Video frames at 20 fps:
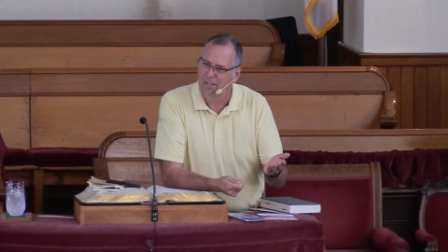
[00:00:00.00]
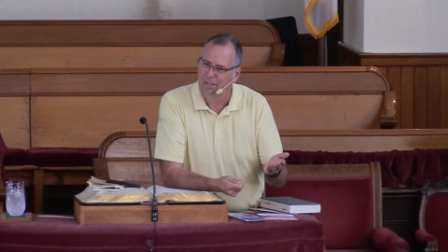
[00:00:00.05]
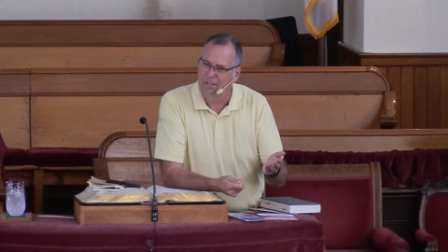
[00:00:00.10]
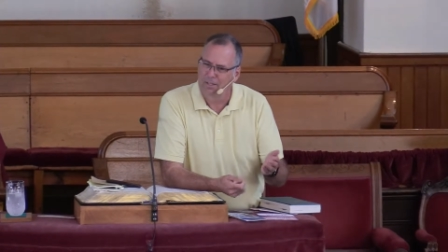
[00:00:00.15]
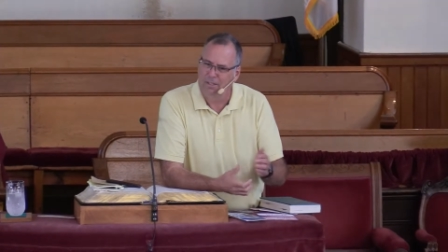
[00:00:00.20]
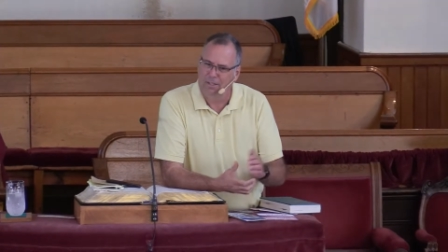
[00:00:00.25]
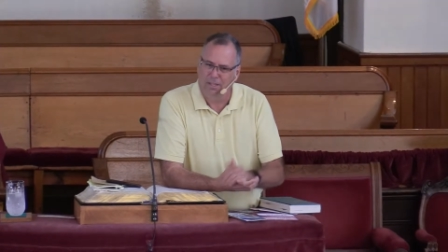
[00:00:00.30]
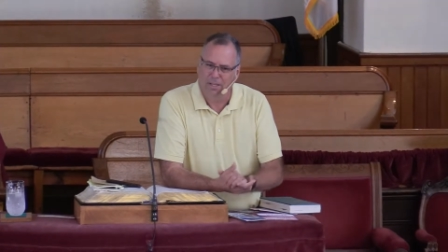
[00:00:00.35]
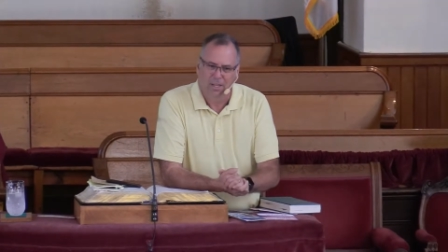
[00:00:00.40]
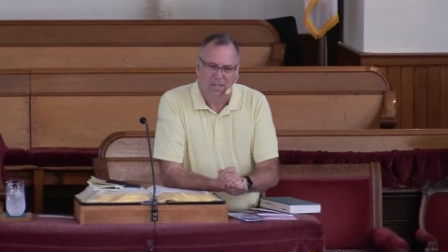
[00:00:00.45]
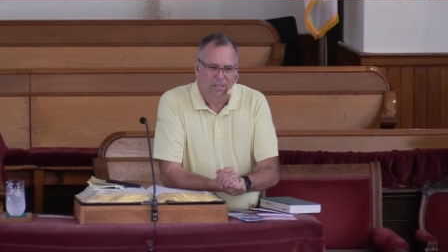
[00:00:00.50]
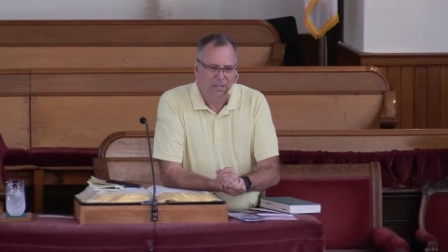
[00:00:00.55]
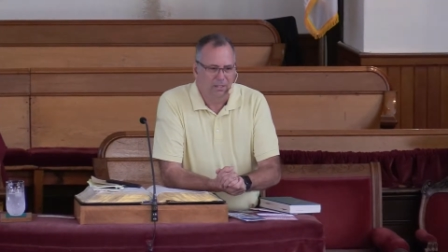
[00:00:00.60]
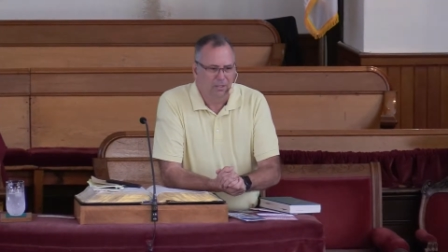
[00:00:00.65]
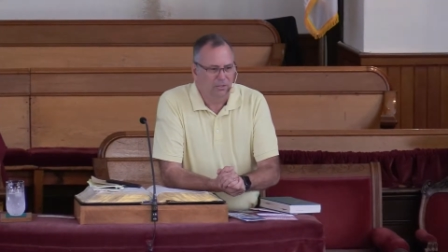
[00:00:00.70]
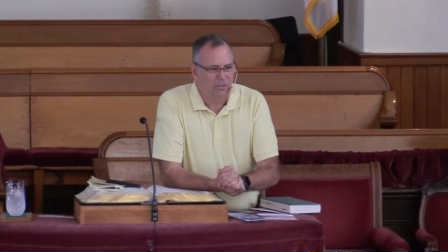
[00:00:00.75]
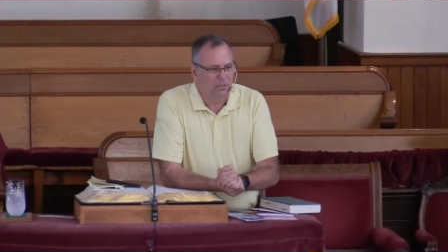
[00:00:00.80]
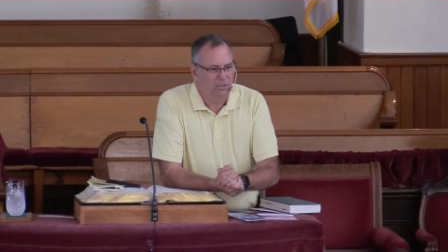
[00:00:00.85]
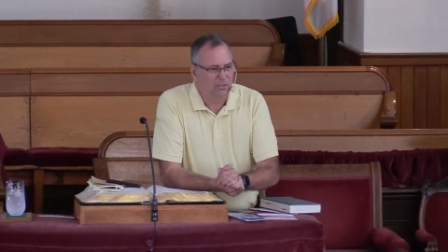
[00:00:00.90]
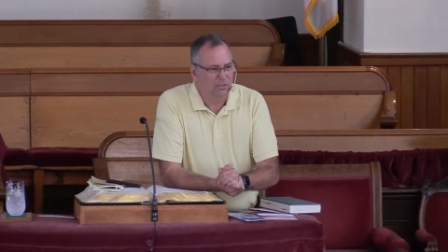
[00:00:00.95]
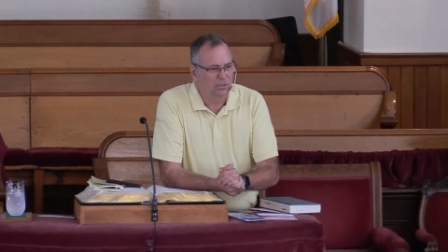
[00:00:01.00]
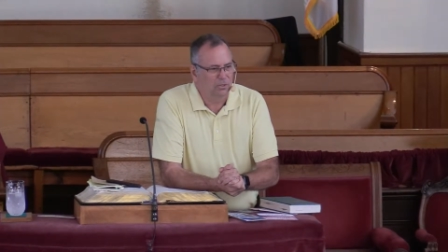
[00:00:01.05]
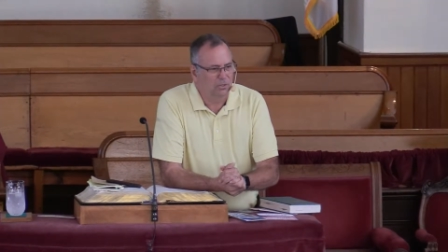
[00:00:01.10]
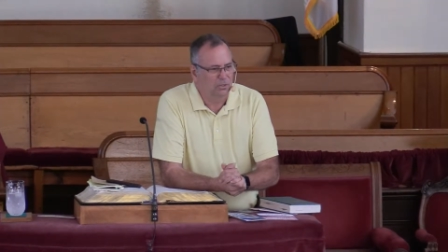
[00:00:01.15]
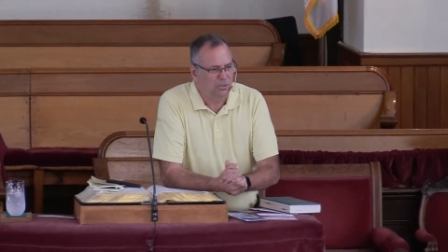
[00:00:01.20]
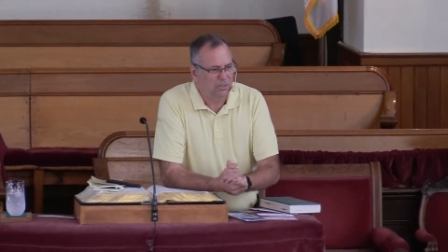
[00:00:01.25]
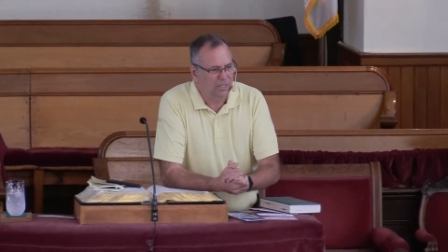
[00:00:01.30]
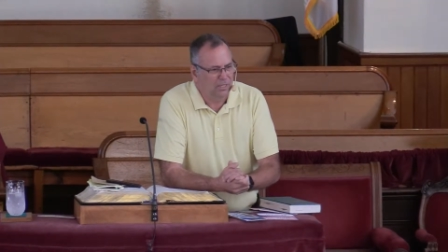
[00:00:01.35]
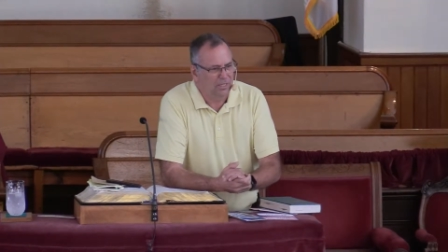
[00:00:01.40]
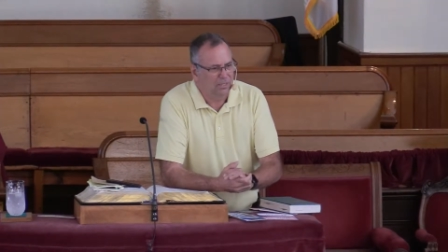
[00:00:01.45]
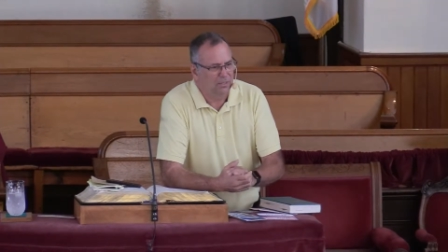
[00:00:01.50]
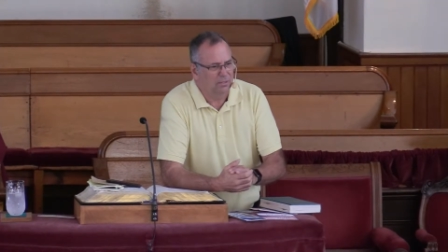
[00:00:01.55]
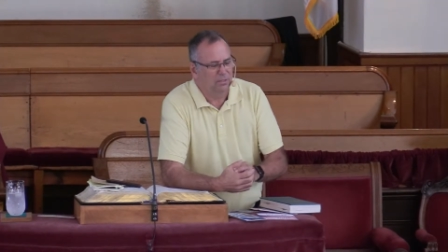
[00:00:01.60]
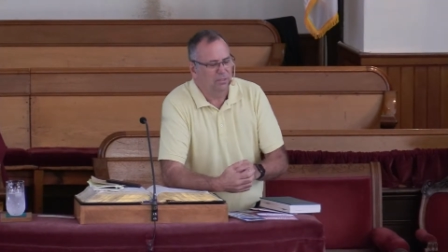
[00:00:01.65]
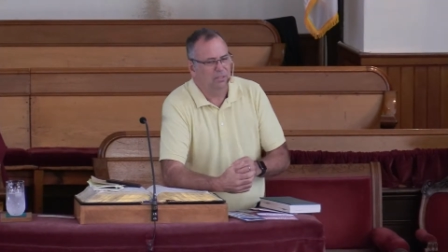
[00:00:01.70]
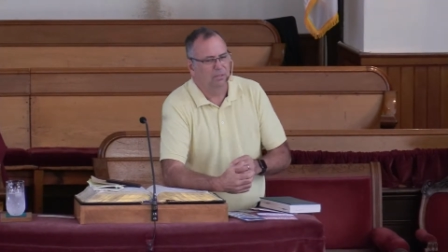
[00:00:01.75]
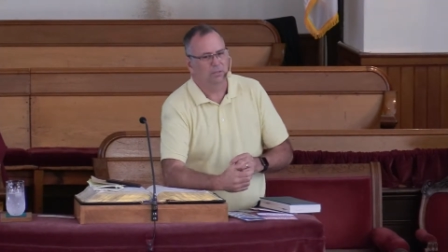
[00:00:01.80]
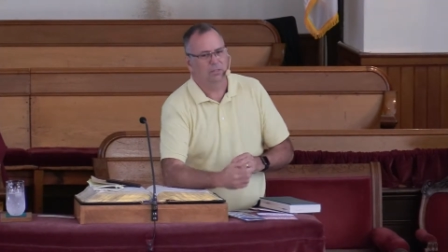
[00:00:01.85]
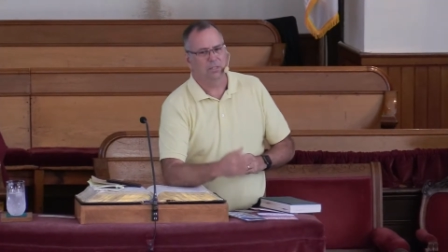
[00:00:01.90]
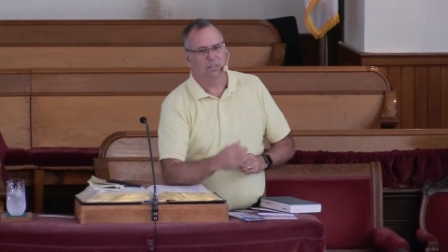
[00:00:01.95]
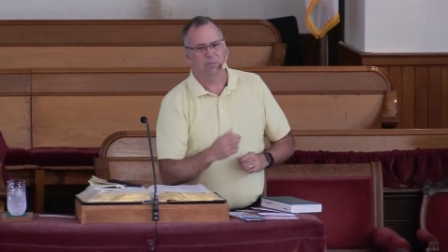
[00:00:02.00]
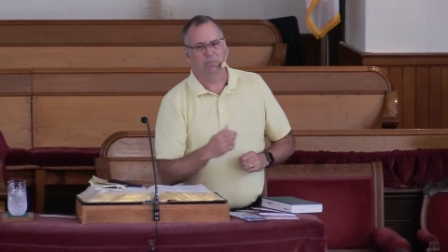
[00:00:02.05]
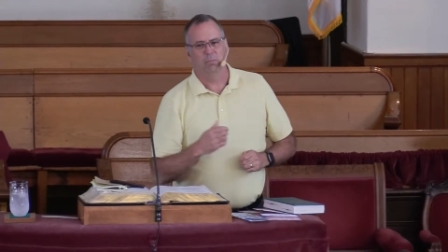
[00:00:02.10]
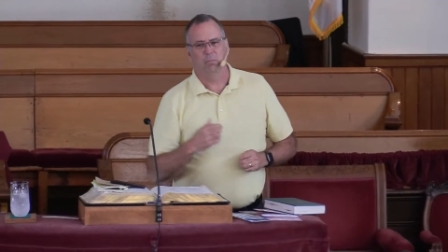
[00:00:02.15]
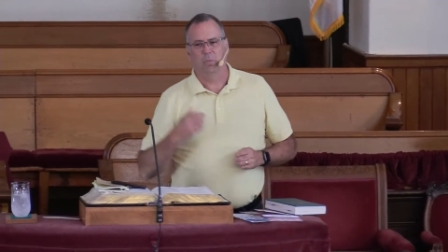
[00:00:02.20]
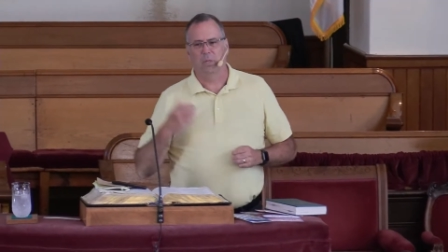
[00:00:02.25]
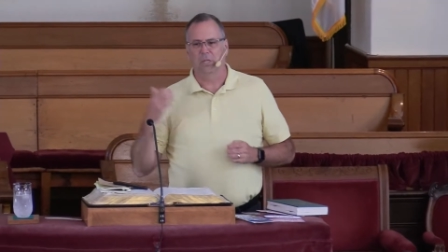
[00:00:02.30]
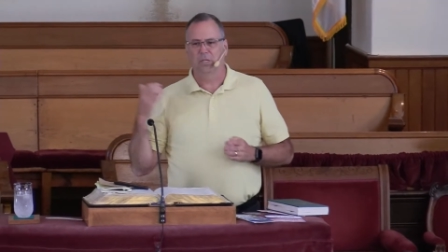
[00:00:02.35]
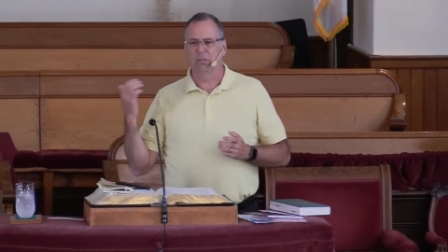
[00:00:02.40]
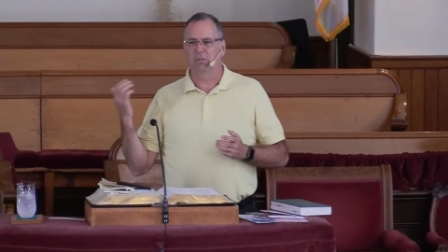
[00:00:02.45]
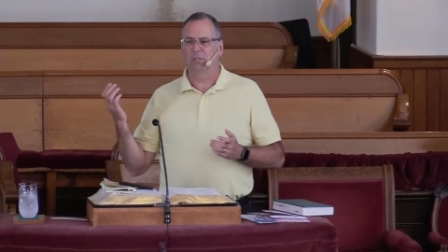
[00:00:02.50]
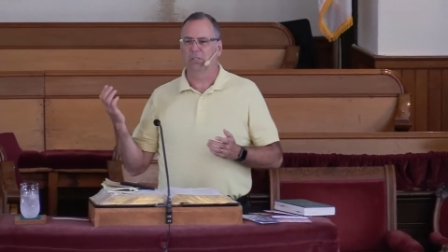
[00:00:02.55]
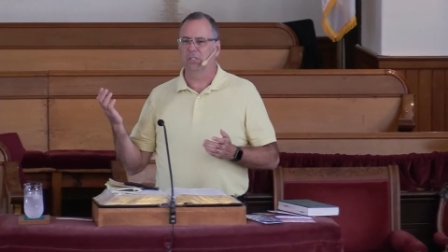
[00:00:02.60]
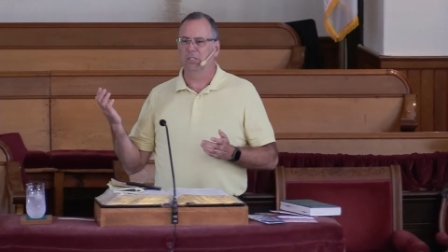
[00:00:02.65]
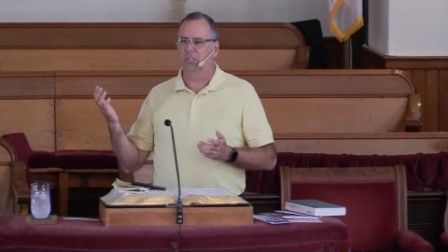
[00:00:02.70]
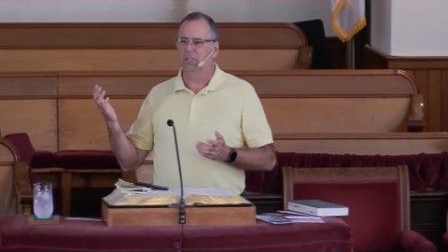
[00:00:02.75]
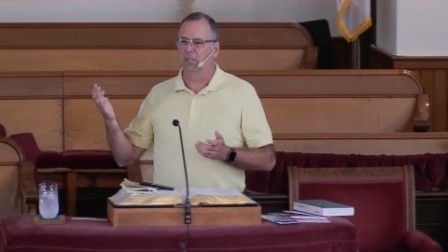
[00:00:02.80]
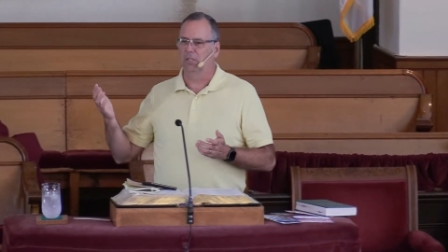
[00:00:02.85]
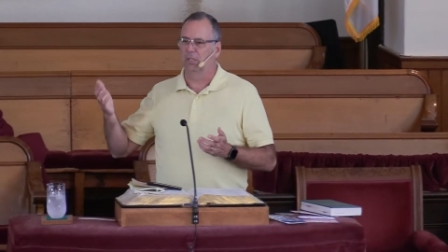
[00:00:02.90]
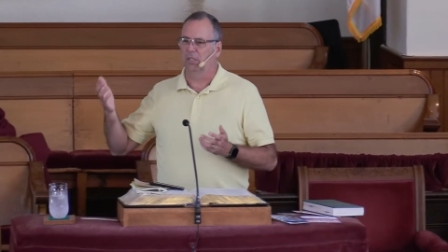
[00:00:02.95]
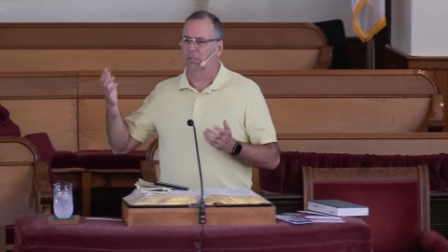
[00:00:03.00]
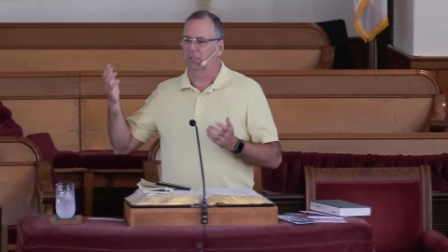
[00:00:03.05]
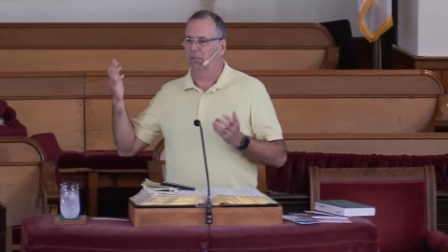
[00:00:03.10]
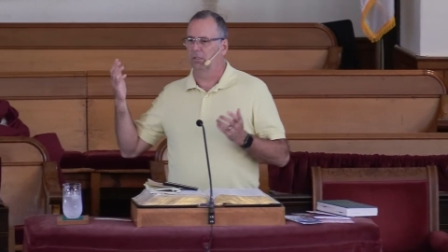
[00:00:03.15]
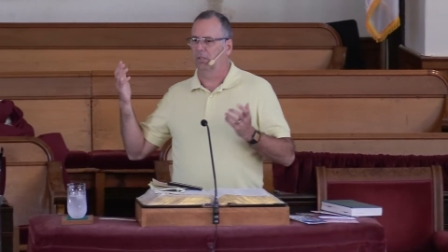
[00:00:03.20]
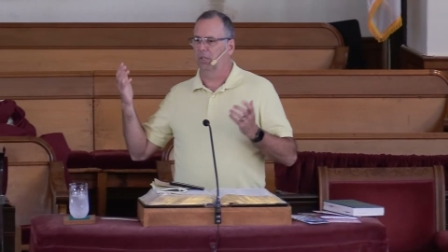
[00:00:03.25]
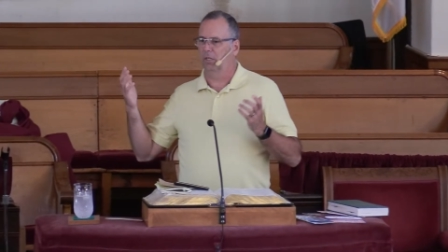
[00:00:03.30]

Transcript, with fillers: You, you, look, at, you look at Mary and,